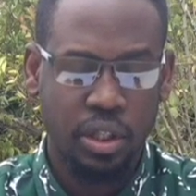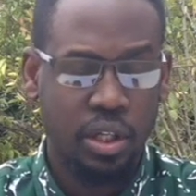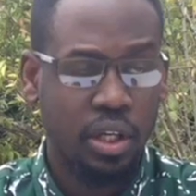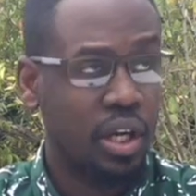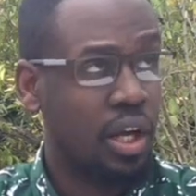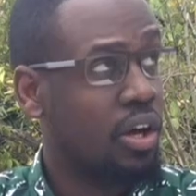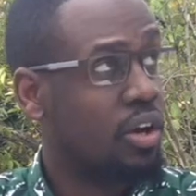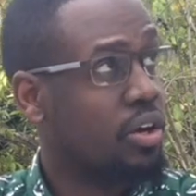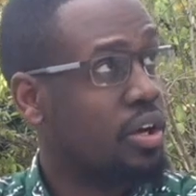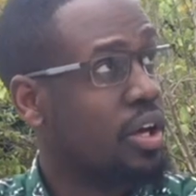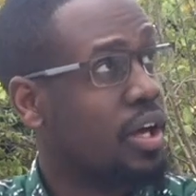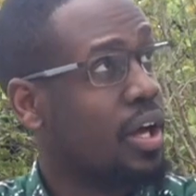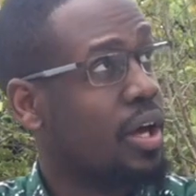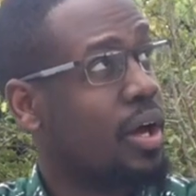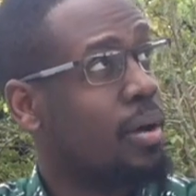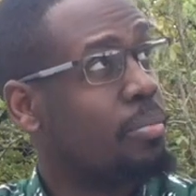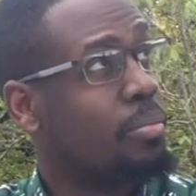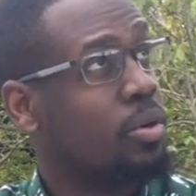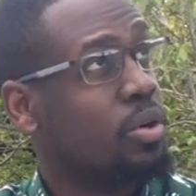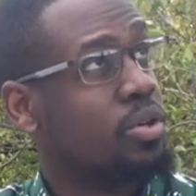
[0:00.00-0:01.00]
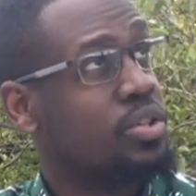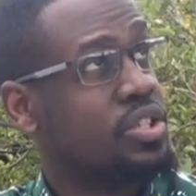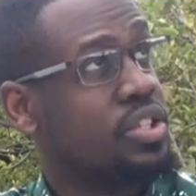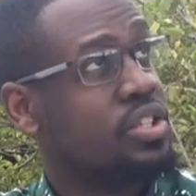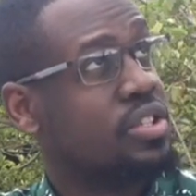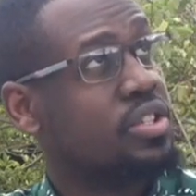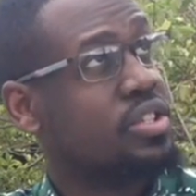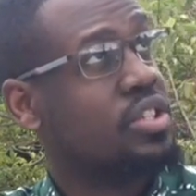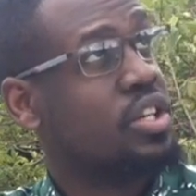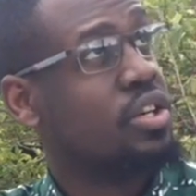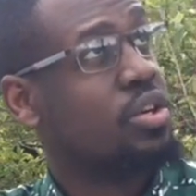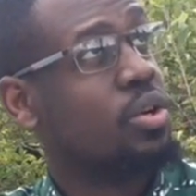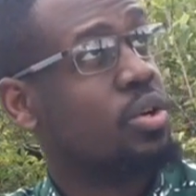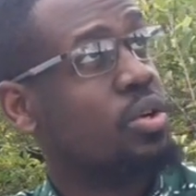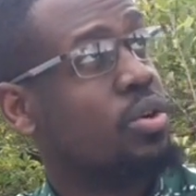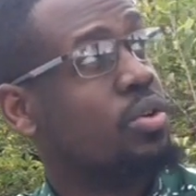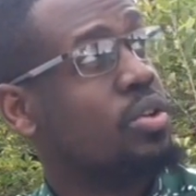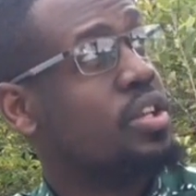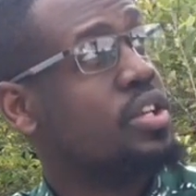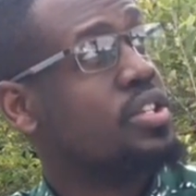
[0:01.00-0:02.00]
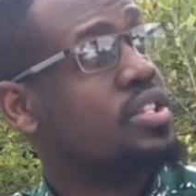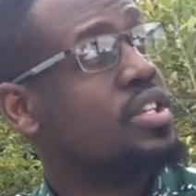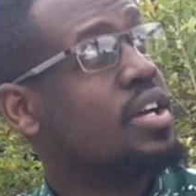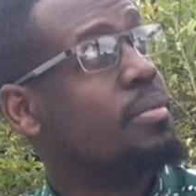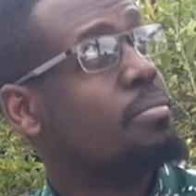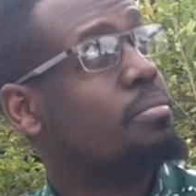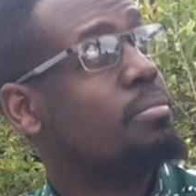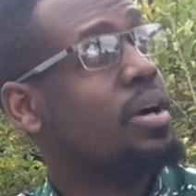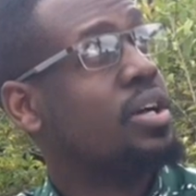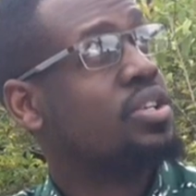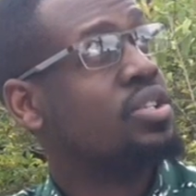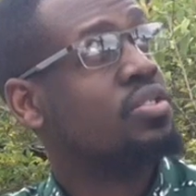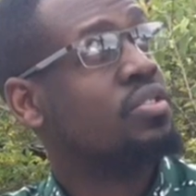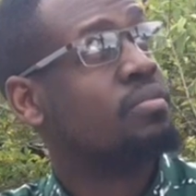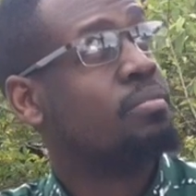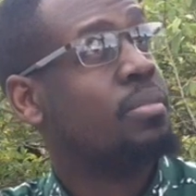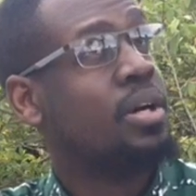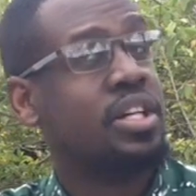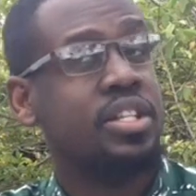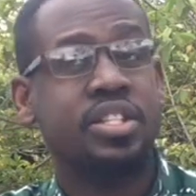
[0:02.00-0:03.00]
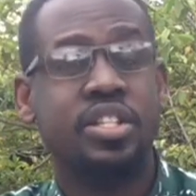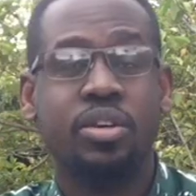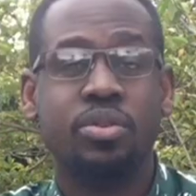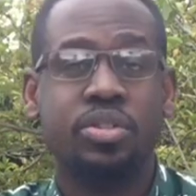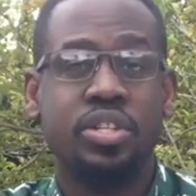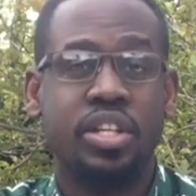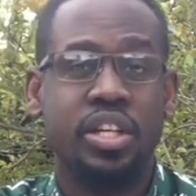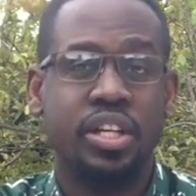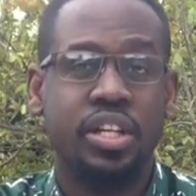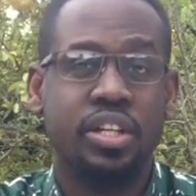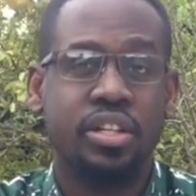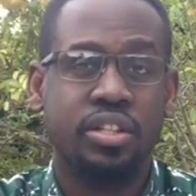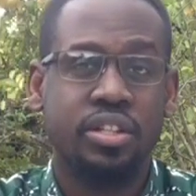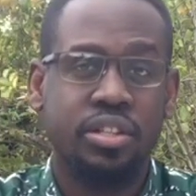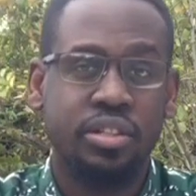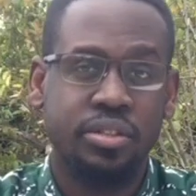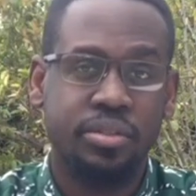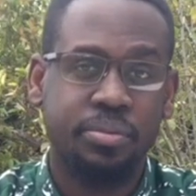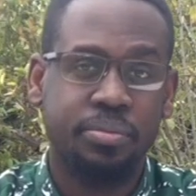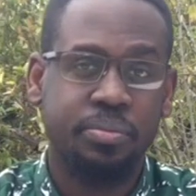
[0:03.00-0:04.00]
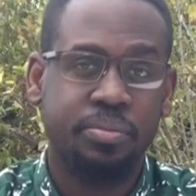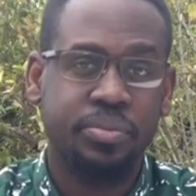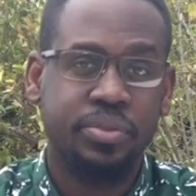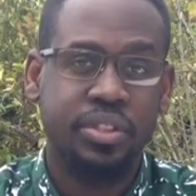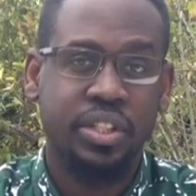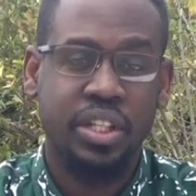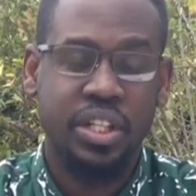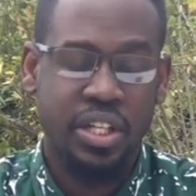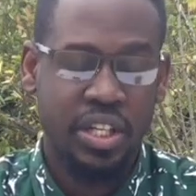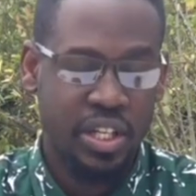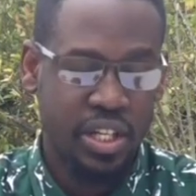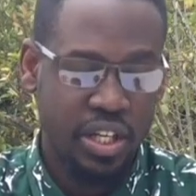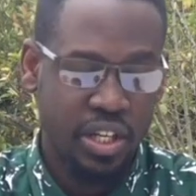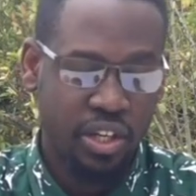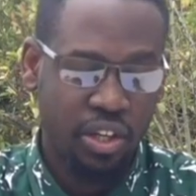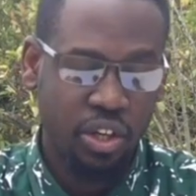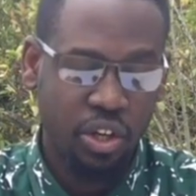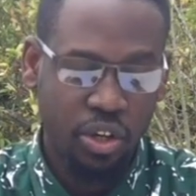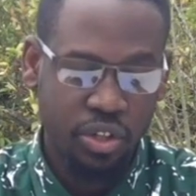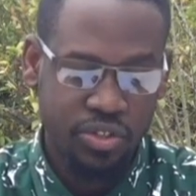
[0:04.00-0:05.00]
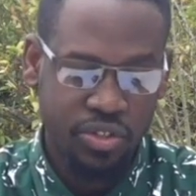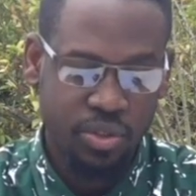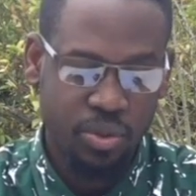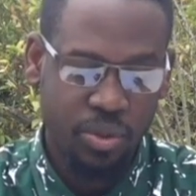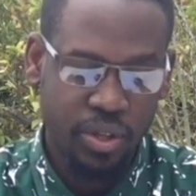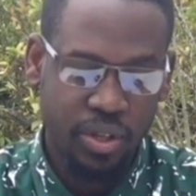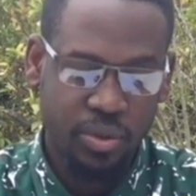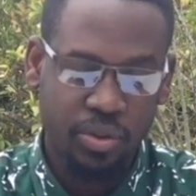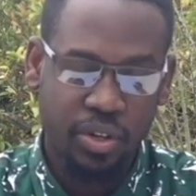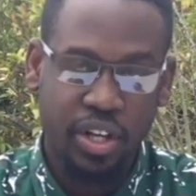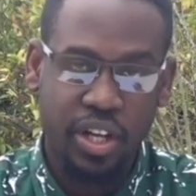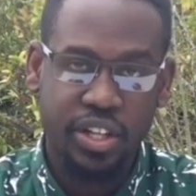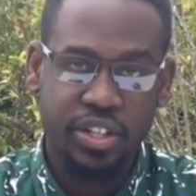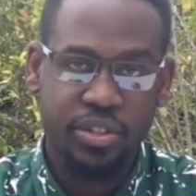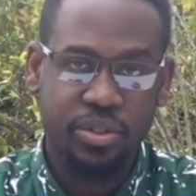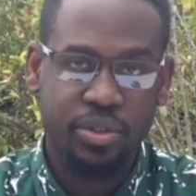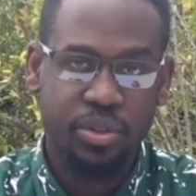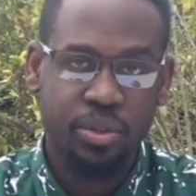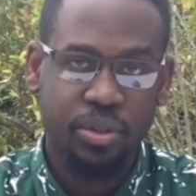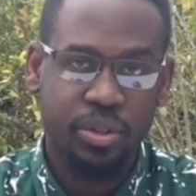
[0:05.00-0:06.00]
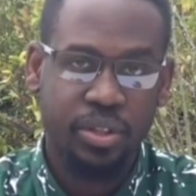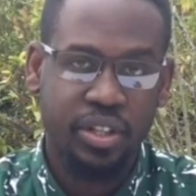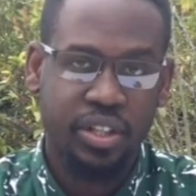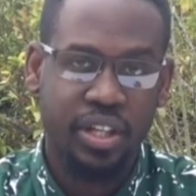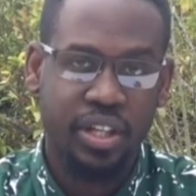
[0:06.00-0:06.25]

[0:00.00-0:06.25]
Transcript: Now, apologies, kidogo. There's a bunch of birds out here. God's doing, what can you do?